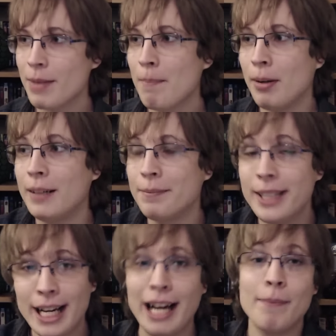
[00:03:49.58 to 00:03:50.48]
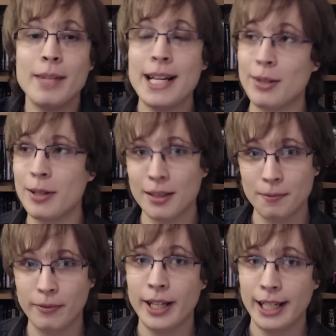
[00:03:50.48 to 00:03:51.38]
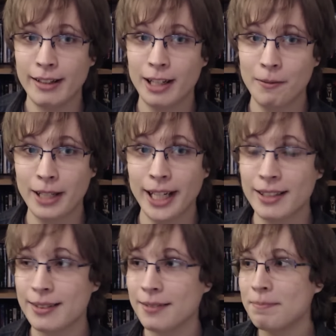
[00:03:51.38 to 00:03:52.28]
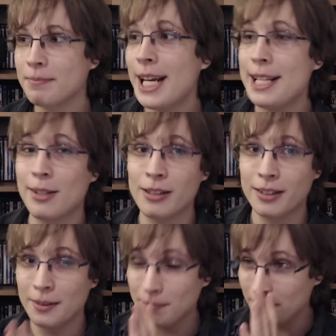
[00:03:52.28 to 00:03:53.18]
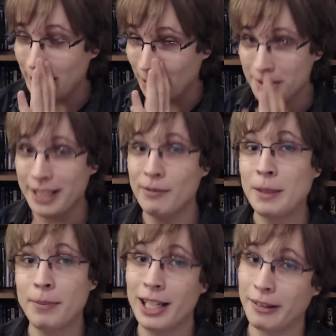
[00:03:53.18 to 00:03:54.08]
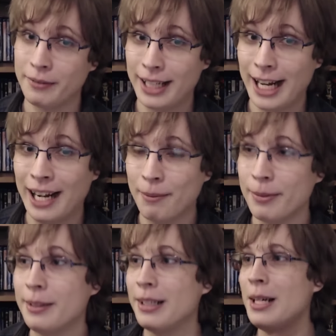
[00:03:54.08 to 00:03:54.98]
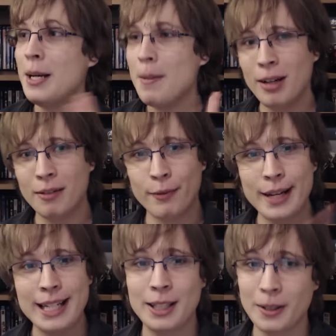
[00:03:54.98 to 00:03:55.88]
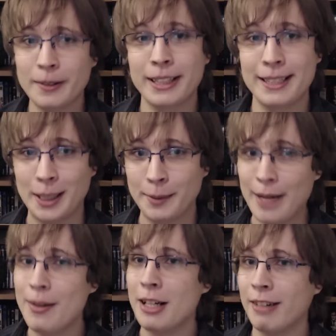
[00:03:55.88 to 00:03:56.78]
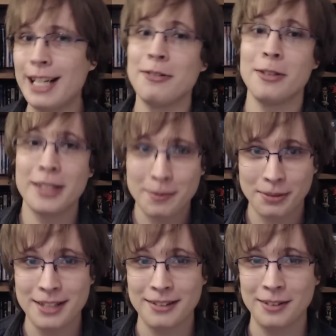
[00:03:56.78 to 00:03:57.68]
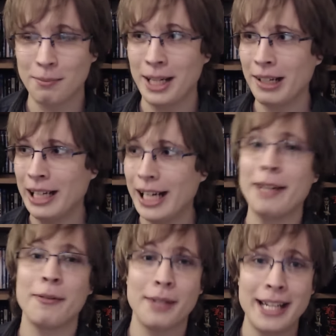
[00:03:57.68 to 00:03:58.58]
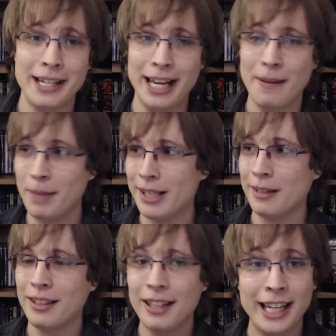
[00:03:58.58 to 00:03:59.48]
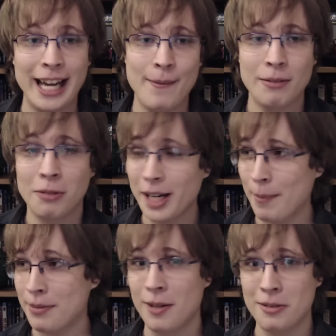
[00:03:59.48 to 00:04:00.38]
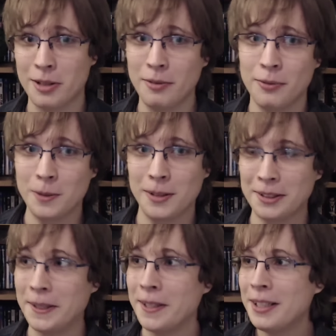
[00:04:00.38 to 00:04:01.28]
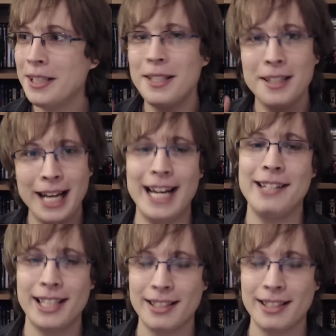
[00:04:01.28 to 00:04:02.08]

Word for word: But yeah, it took him 39 weeks. It took him. It wasn't even my birthday. It happened. But thank God, Gintama gave me the greatest New Year present of my life. It gave me the it gave me the one episode I was looking forward to, and it did it